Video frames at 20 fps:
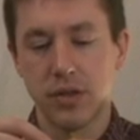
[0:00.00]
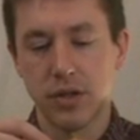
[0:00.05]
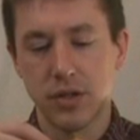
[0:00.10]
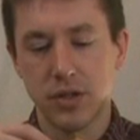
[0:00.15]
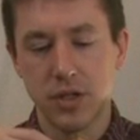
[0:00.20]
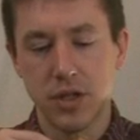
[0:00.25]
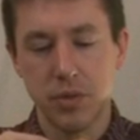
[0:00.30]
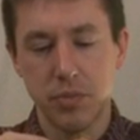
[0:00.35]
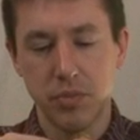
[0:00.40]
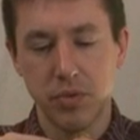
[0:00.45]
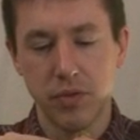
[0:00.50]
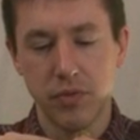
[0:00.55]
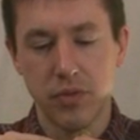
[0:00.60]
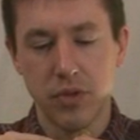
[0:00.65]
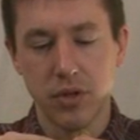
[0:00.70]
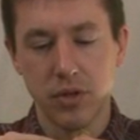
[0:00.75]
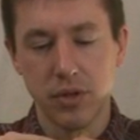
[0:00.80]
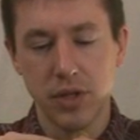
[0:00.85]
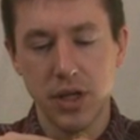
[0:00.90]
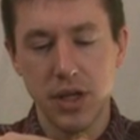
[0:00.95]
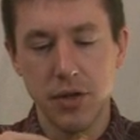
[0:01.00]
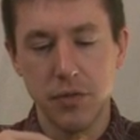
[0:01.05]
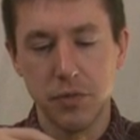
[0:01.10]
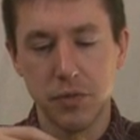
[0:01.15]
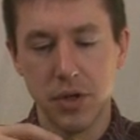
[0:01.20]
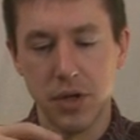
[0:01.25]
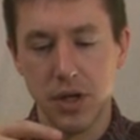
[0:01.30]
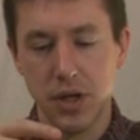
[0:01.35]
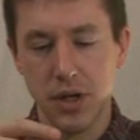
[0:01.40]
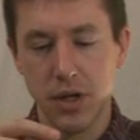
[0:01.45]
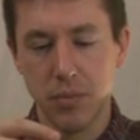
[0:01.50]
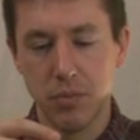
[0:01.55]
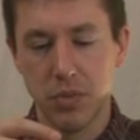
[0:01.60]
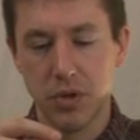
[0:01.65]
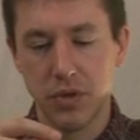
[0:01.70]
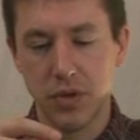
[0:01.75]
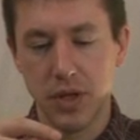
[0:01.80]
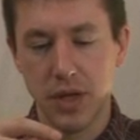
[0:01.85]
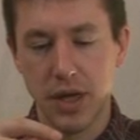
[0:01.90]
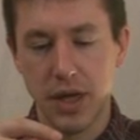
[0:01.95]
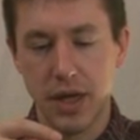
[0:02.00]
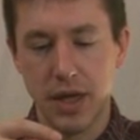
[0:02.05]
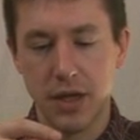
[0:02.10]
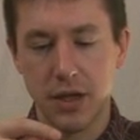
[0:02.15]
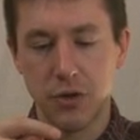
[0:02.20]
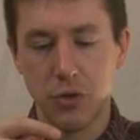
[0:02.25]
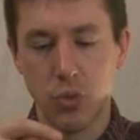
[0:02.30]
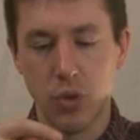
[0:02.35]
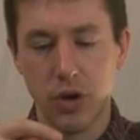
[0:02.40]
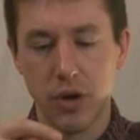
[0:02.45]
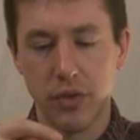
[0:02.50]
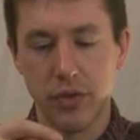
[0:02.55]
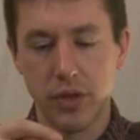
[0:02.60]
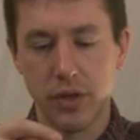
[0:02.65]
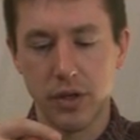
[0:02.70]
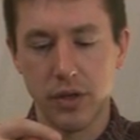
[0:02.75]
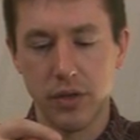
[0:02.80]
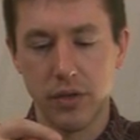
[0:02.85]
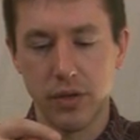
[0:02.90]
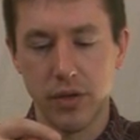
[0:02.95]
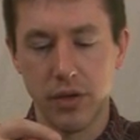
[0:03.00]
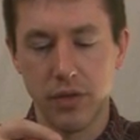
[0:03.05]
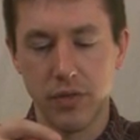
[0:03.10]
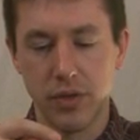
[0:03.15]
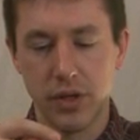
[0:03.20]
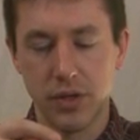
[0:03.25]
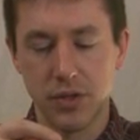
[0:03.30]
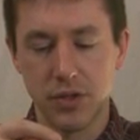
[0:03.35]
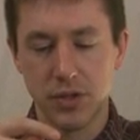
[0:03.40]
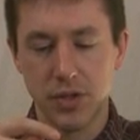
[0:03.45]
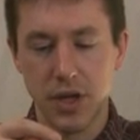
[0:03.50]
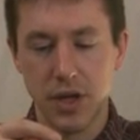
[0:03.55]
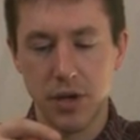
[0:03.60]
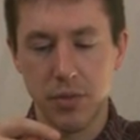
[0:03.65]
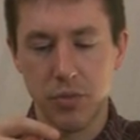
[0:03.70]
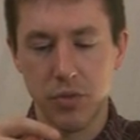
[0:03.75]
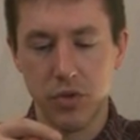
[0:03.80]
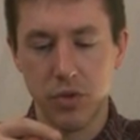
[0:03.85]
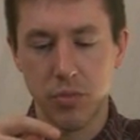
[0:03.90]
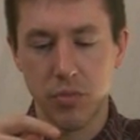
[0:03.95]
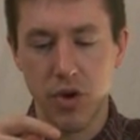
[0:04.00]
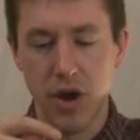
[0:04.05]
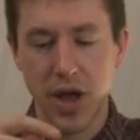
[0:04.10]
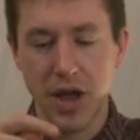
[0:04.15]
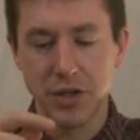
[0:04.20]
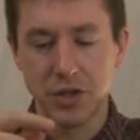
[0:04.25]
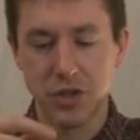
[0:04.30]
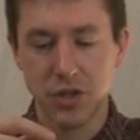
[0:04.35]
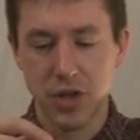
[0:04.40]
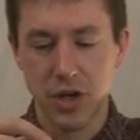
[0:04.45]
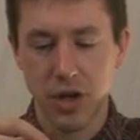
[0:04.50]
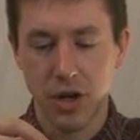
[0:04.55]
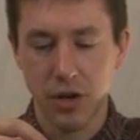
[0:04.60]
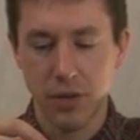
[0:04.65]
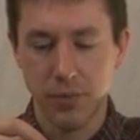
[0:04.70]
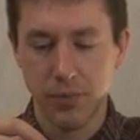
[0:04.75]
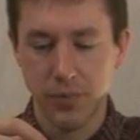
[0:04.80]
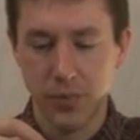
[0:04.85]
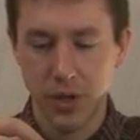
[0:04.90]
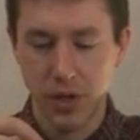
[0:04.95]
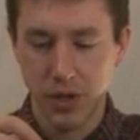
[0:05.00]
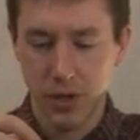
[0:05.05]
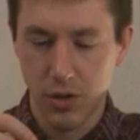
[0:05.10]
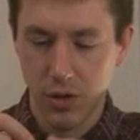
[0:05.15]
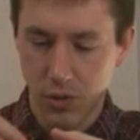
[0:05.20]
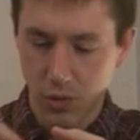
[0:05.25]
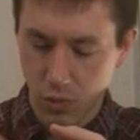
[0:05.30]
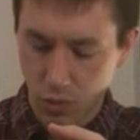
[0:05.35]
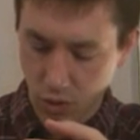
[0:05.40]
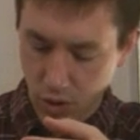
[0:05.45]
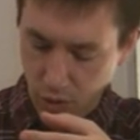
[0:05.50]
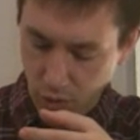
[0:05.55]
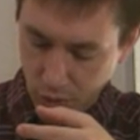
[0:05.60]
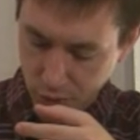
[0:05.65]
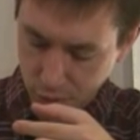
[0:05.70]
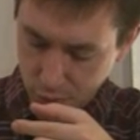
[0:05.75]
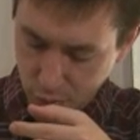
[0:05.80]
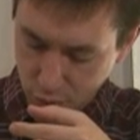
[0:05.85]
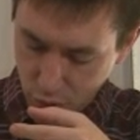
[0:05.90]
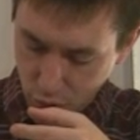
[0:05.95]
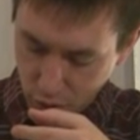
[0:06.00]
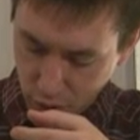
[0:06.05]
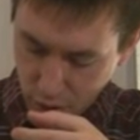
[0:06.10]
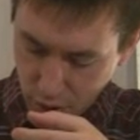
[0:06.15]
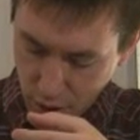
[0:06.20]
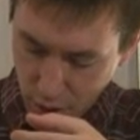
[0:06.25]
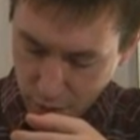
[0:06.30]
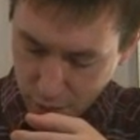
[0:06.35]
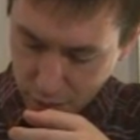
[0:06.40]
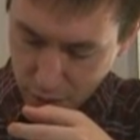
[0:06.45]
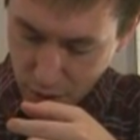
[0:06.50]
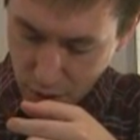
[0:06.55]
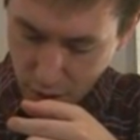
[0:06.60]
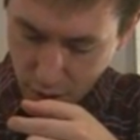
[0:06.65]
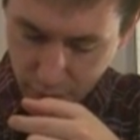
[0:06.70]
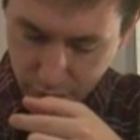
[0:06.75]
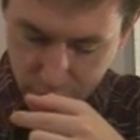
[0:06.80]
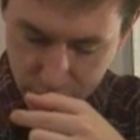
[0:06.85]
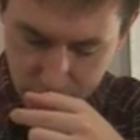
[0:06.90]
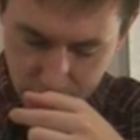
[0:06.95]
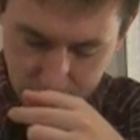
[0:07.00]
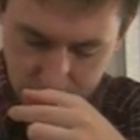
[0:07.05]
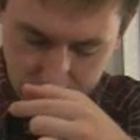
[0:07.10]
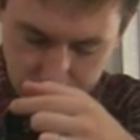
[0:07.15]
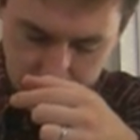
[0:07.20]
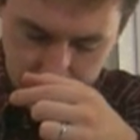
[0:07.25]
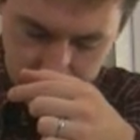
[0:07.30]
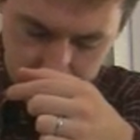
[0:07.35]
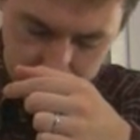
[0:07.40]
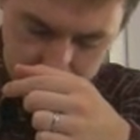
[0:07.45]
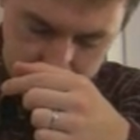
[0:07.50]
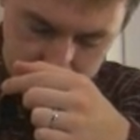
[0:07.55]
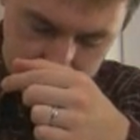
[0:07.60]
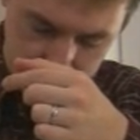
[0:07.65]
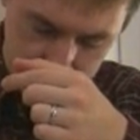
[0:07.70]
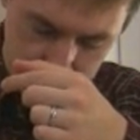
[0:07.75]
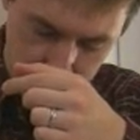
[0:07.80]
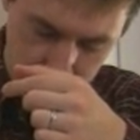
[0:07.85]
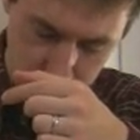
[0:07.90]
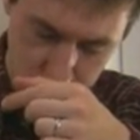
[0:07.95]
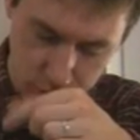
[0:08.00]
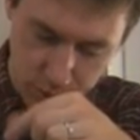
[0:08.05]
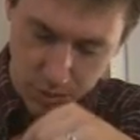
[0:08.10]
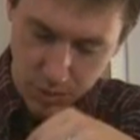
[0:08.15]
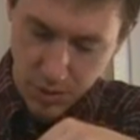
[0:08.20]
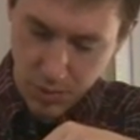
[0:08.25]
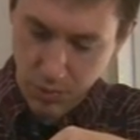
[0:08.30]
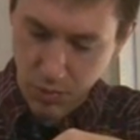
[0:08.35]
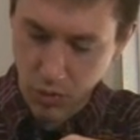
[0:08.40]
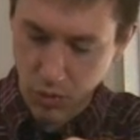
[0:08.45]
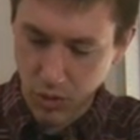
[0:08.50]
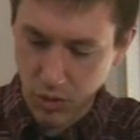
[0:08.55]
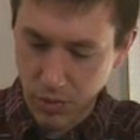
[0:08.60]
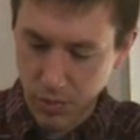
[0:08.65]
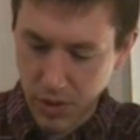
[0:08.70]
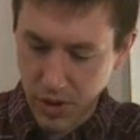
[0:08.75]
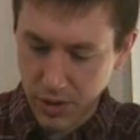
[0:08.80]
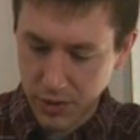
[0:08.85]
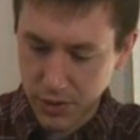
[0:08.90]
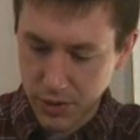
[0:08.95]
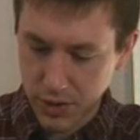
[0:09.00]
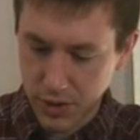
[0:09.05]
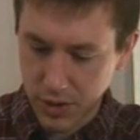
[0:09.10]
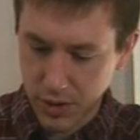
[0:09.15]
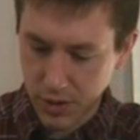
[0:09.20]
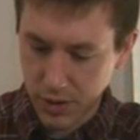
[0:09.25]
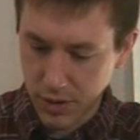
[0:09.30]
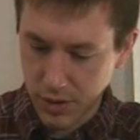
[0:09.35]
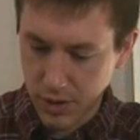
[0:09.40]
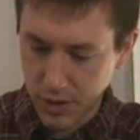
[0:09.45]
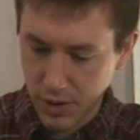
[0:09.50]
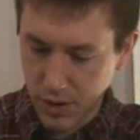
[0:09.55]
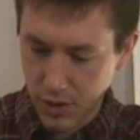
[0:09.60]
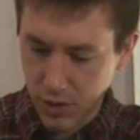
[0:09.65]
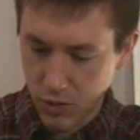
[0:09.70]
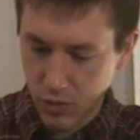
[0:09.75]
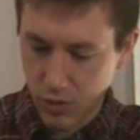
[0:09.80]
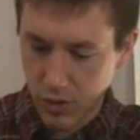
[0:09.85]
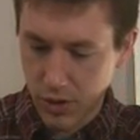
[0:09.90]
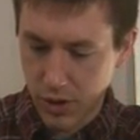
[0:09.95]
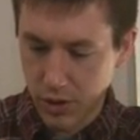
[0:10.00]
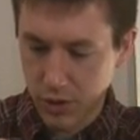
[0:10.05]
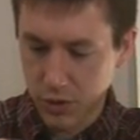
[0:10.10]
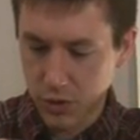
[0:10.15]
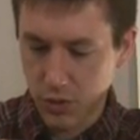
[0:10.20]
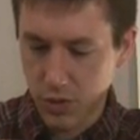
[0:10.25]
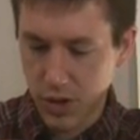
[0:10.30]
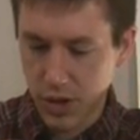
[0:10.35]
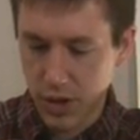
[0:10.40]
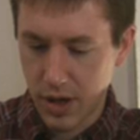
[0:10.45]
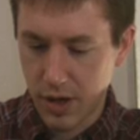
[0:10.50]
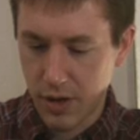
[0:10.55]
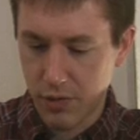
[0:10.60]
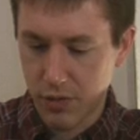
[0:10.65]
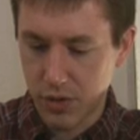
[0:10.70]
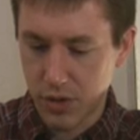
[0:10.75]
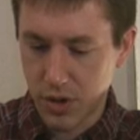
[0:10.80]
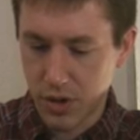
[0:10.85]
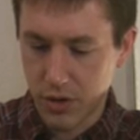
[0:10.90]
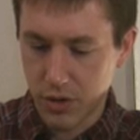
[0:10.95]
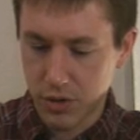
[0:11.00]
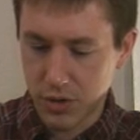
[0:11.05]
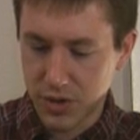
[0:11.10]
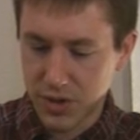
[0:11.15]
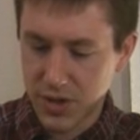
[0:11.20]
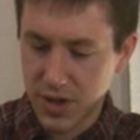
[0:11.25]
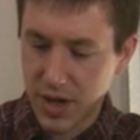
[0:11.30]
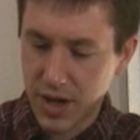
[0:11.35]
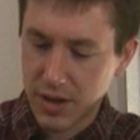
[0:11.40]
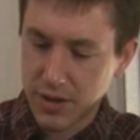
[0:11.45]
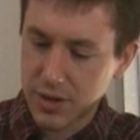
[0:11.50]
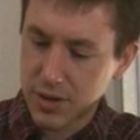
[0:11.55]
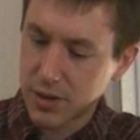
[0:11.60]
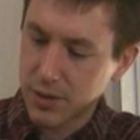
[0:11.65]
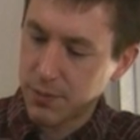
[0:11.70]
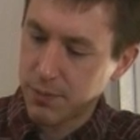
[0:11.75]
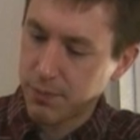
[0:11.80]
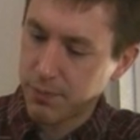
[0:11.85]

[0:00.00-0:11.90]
the tip of the leaf, but the end where the stem or the branch there, where it was broken off and harvested. Let's talk a little bit more about what else we have. Another set.